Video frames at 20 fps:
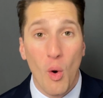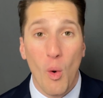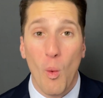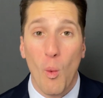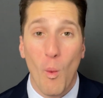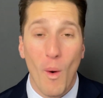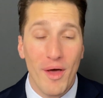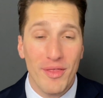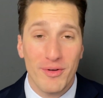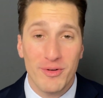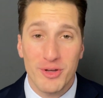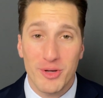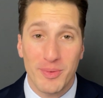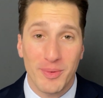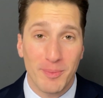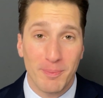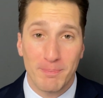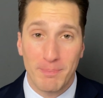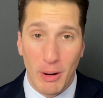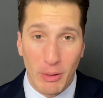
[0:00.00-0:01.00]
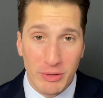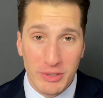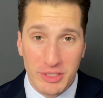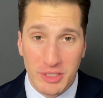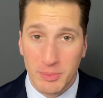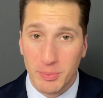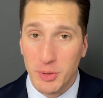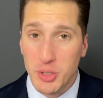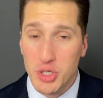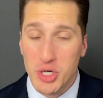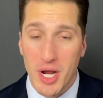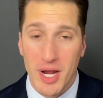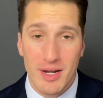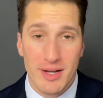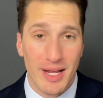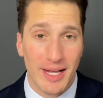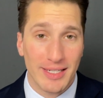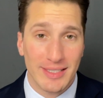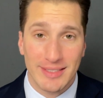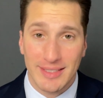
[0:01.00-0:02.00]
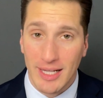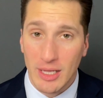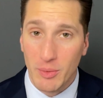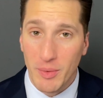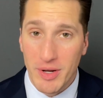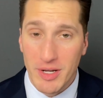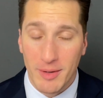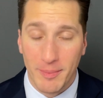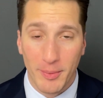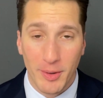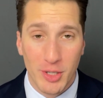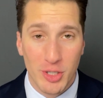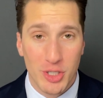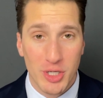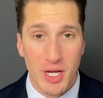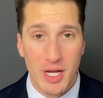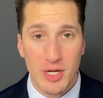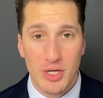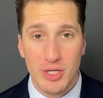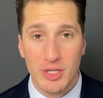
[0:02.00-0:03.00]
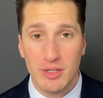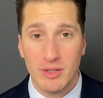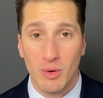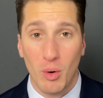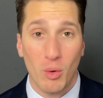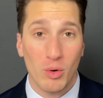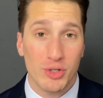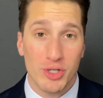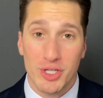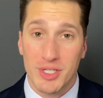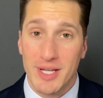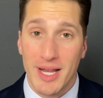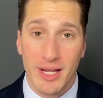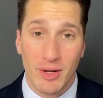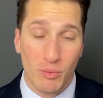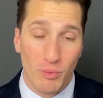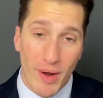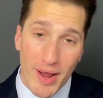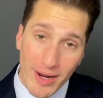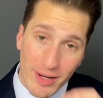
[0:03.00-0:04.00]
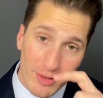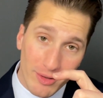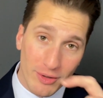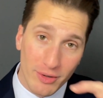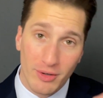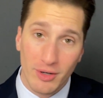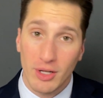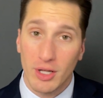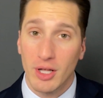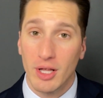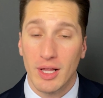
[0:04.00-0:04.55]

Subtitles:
whether you bonus depreciate, accelerate depreciation, or just take regular